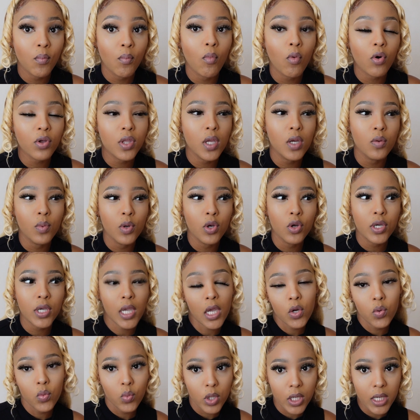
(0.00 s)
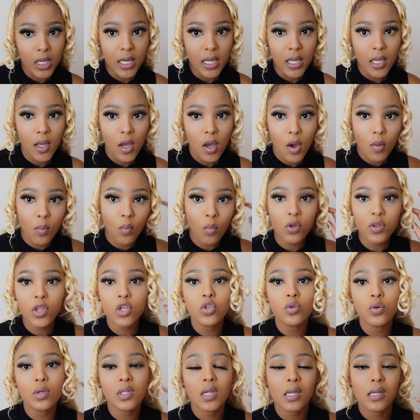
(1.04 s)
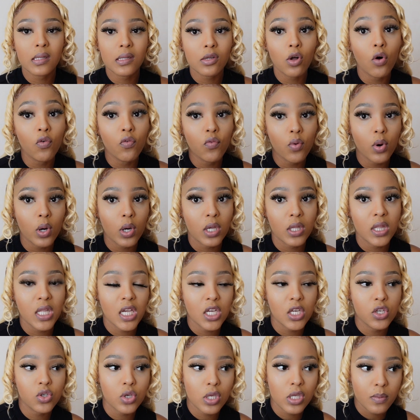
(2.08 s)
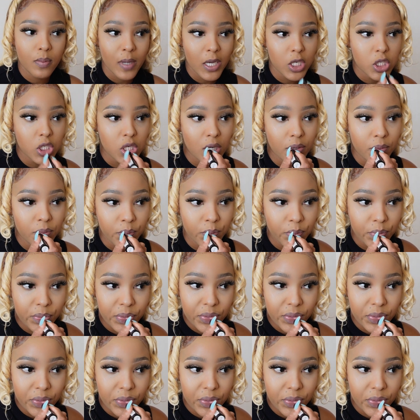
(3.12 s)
more than we look inwardly, more than doing the self-work and the introspection.